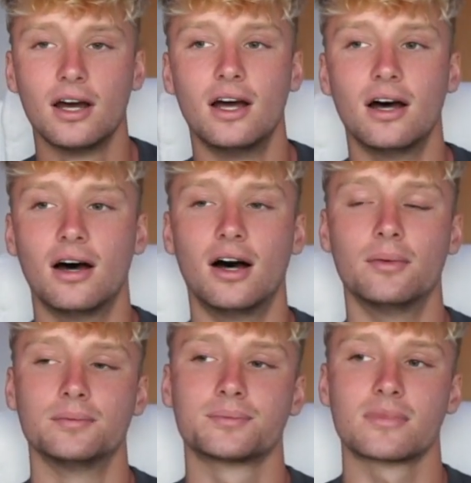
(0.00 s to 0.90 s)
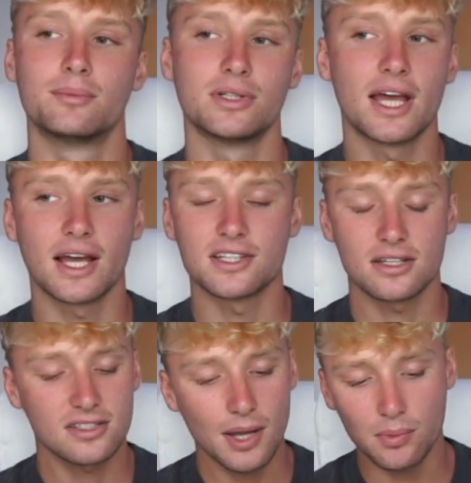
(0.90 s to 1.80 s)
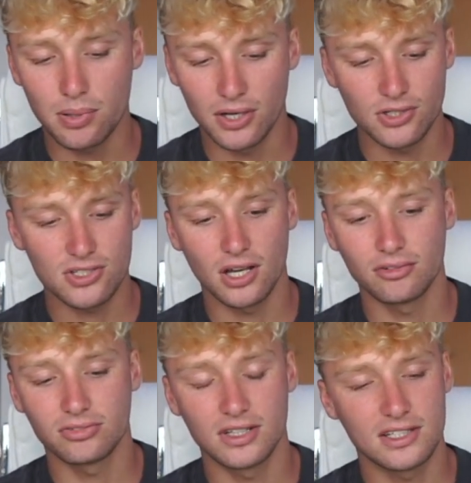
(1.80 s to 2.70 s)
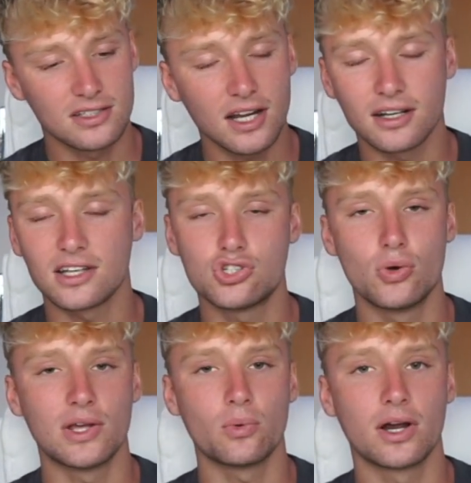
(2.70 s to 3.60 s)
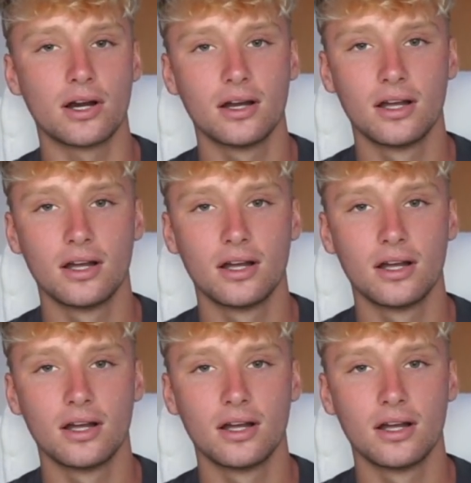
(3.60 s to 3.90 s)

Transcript: But yeah, guys, stop comparing yourself. It's not going to get you anywhere.